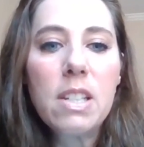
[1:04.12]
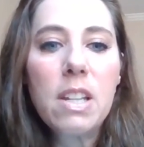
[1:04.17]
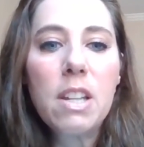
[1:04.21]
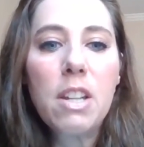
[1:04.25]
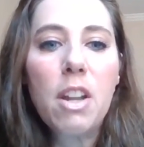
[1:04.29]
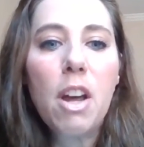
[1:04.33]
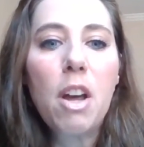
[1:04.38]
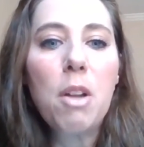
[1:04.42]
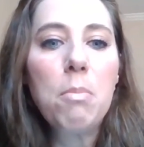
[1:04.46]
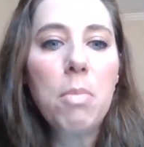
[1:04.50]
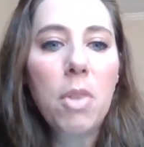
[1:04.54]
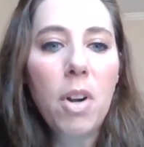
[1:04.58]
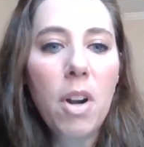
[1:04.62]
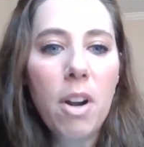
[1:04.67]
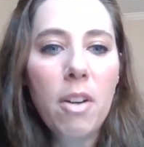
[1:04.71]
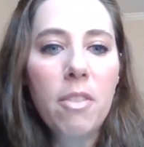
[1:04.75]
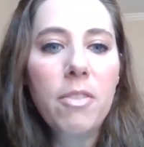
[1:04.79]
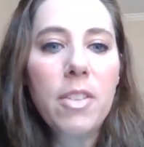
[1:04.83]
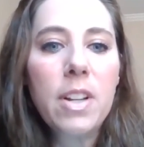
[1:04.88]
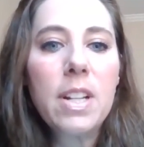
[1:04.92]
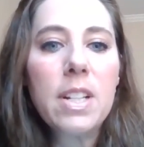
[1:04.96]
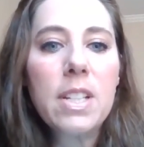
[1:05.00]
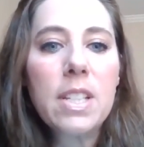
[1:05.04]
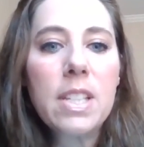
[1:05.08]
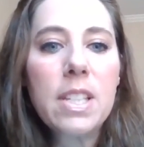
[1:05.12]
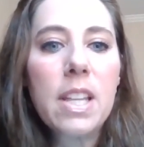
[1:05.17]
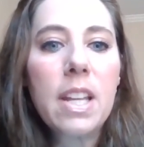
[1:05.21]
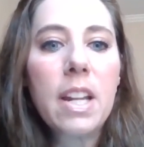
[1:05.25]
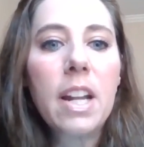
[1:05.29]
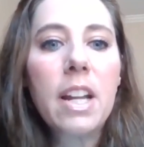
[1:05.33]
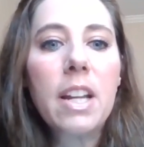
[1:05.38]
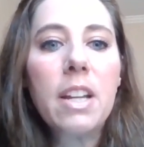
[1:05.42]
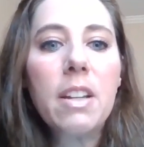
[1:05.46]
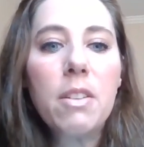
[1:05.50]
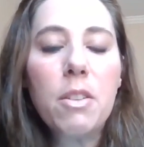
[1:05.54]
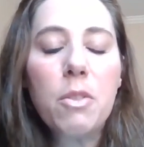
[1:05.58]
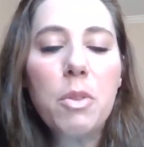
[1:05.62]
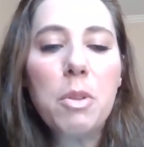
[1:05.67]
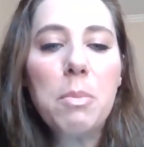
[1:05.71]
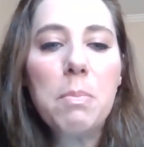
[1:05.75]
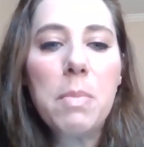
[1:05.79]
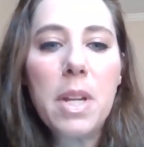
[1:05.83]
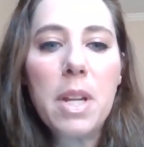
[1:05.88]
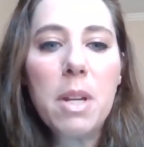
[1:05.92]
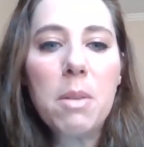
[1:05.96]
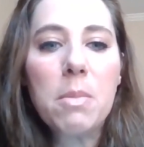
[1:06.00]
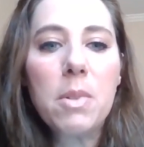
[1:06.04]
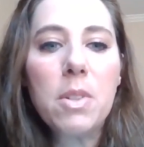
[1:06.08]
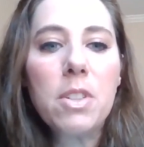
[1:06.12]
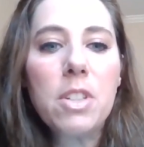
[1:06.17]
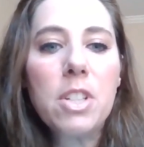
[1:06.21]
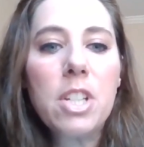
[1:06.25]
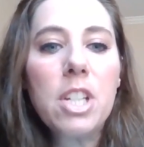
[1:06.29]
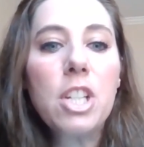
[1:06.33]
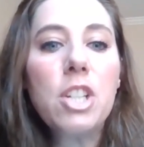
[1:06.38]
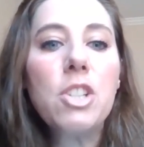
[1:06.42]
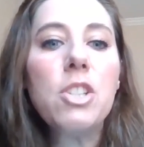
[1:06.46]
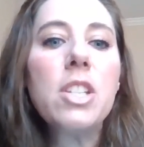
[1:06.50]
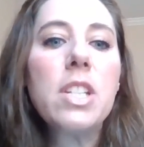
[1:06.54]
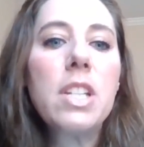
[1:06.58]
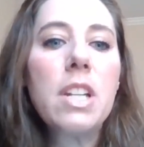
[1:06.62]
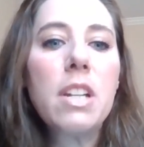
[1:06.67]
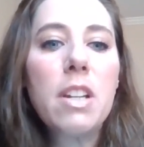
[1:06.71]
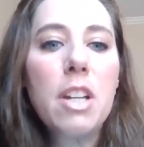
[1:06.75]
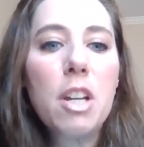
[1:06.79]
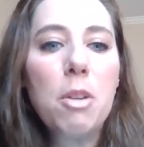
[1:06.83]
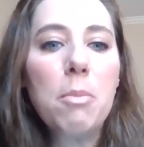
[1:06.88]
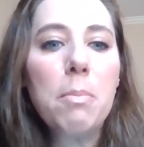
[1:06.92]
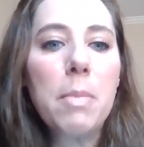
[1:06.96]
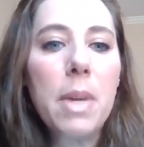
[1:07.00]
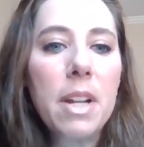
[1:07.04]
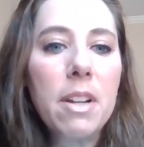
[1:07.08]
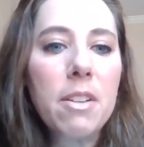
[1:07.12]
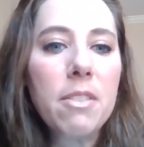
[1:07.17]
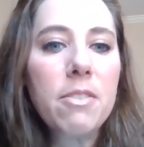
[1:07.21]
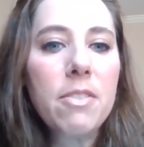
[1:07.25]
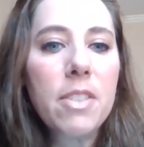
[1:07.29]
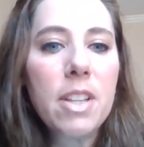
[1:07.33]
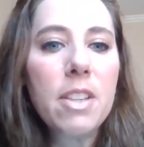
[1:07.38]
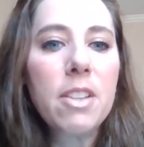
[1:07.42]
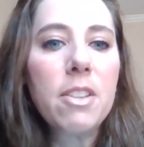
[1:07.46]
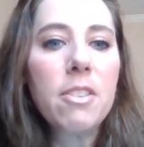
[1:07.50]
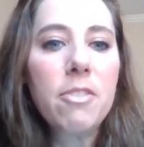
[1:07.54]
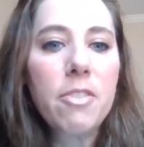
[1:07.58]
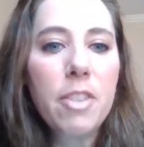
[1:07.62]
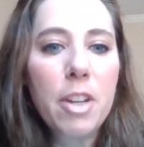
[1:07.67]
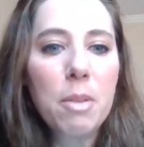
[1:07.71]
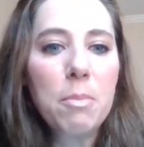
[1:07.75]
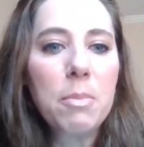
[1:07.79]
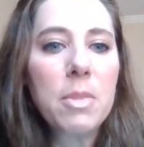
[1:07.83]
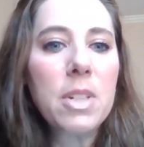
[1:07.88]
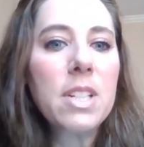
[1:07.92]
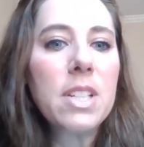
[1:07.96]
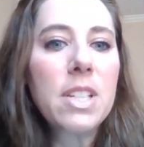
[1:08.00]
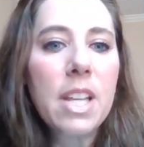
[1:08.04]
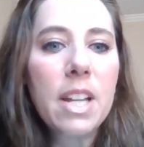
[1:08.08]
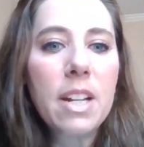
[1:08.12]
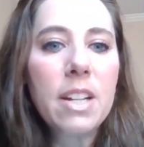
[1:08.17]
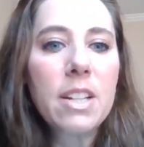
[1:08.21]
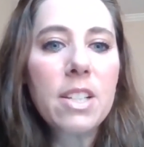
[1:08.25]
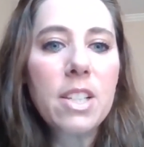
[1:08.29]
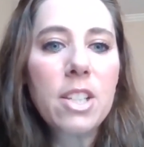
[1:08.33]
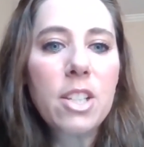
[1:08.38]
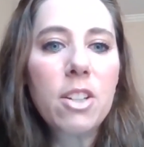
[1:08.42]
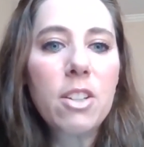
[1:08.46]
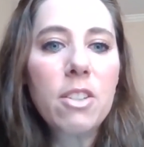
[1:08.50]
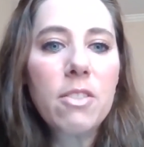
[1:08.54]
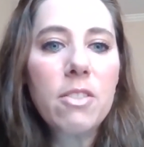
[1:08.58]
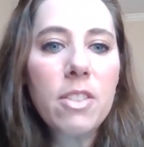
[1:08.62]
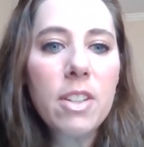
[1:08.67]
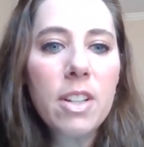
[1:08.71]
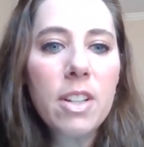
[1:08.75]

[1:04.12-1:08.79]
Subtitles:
and nonprofits that I would be able to use to help benefit the families that I serve.